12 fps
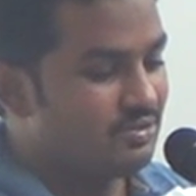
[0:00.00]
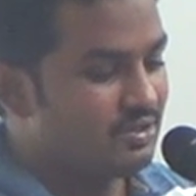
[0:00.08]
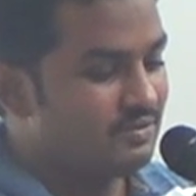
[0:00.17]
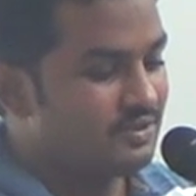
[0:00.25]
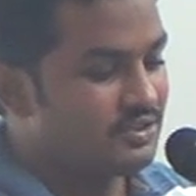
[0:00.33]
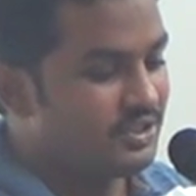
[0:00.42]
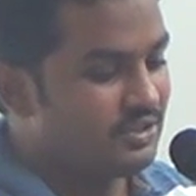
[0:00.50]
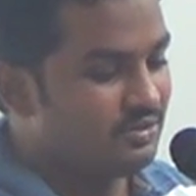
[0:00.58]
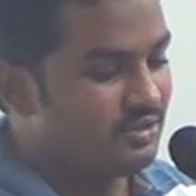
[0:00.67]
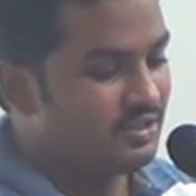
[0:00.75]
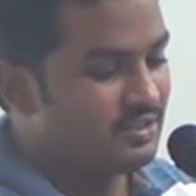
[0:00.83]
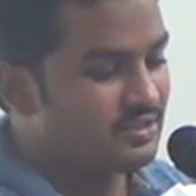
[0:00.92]
out of the
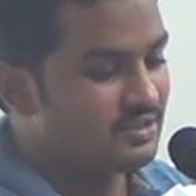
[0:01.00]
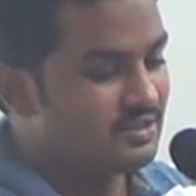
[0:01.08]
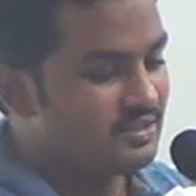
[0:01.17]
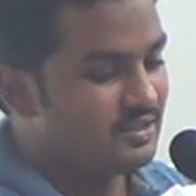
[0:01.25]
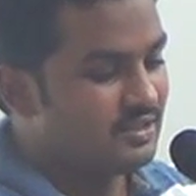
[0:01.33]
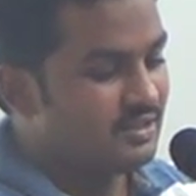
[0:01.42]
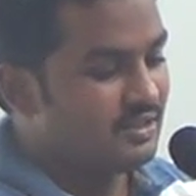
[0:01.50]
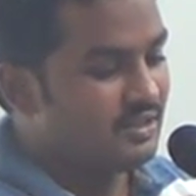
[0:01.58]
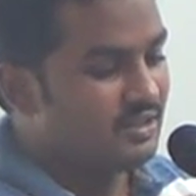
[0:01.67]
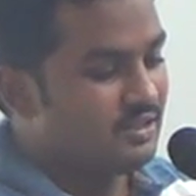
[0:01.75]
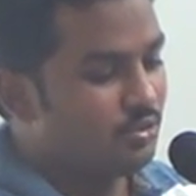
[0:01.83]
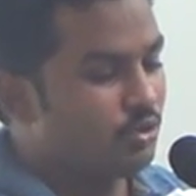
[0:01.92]
shareholders,
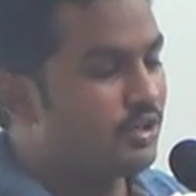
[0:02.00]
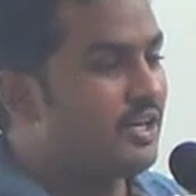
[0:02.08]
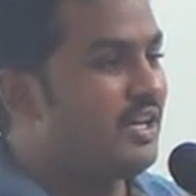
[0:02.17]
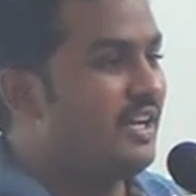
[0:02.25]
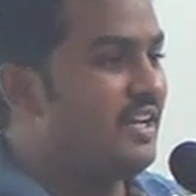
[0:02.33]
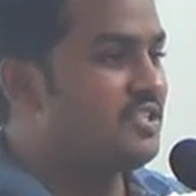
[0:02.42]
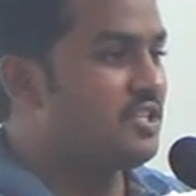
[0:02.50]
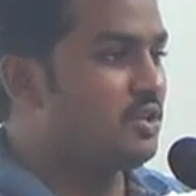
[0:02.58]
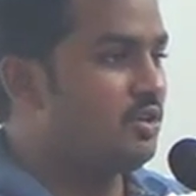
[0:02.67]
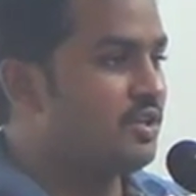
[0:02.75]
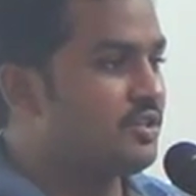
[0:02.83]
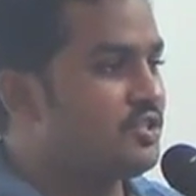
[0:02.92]
don't write a
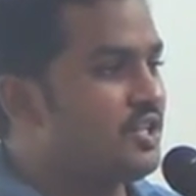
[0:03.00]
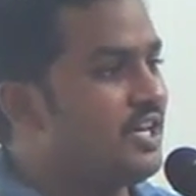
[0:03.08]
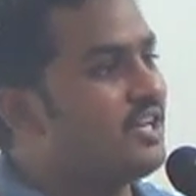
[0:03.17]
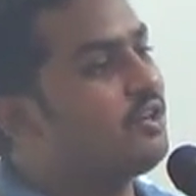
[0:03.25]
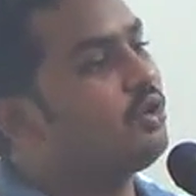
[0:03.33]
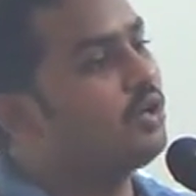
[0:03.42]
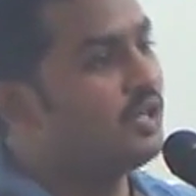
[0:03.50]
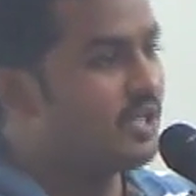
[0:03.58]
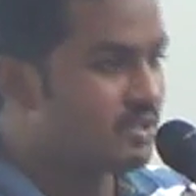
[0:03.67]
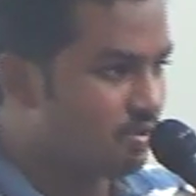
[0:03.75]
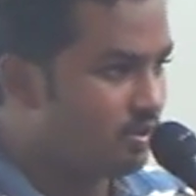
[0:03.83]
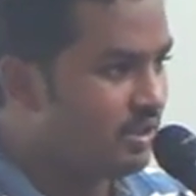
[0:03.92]
shareholder,
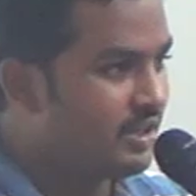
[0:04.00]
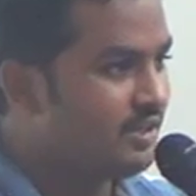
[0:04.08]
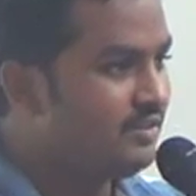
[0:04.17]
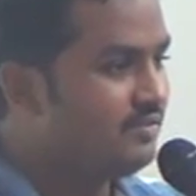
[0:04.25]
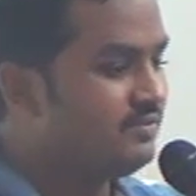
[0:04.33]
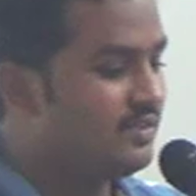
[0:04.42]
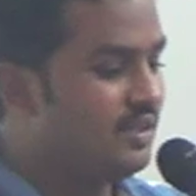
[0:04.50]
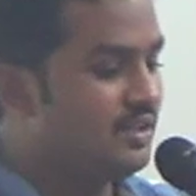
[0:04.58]
shareholders holding